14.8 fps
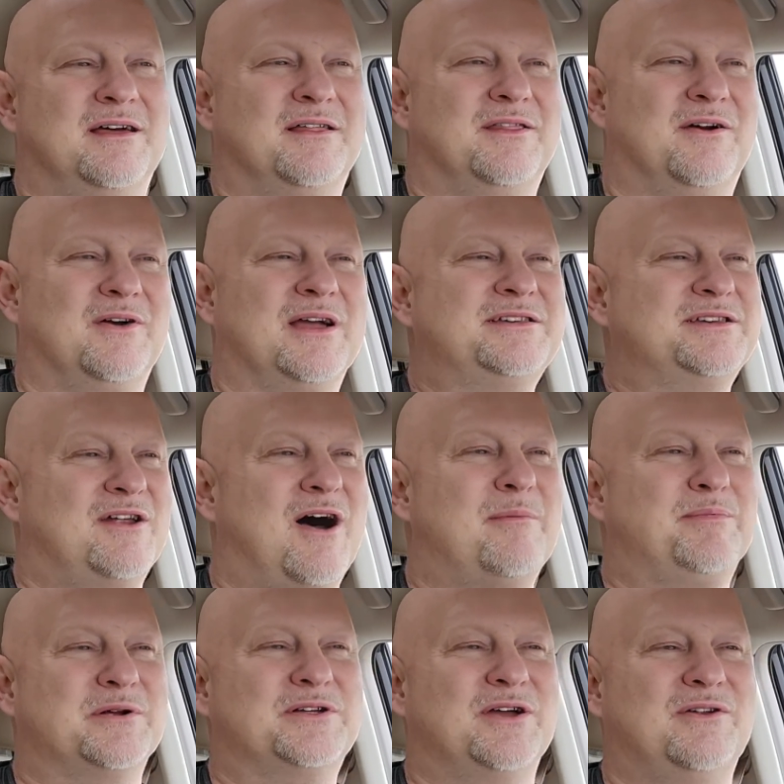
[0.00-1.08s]
there is an
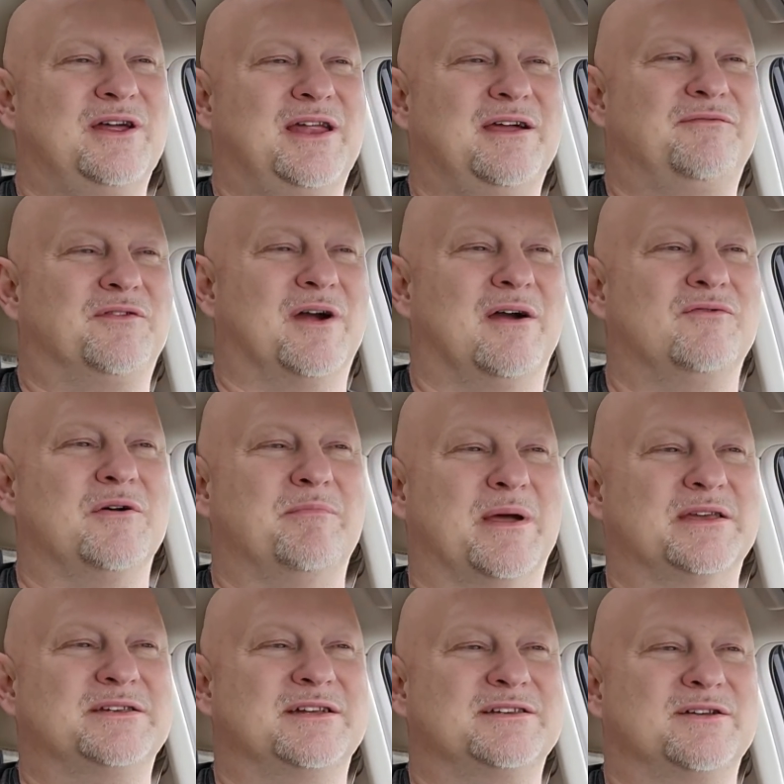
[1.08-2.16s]
opportunity for every
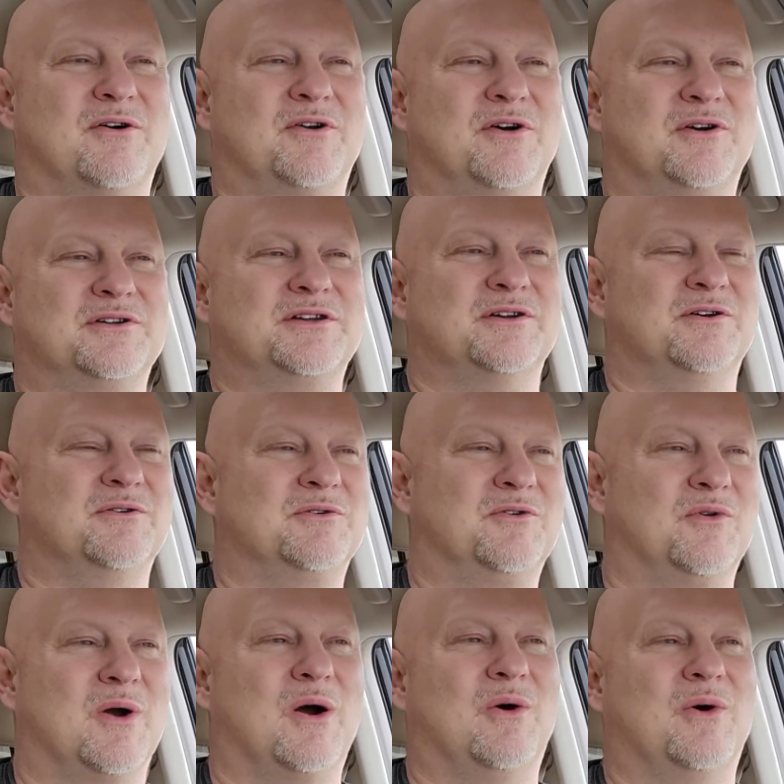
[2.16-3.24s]
business owner to
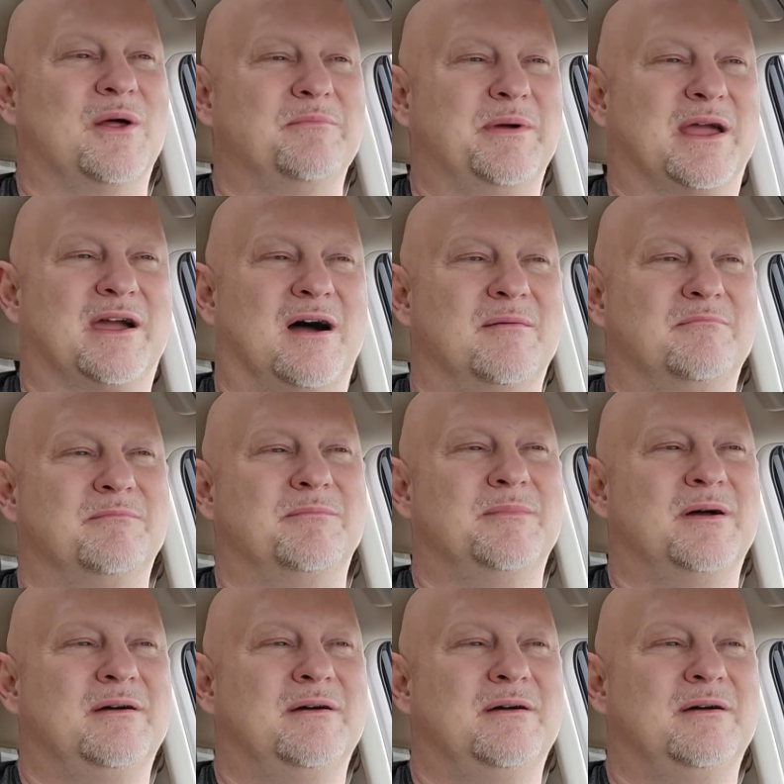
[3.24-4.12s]
grow and become,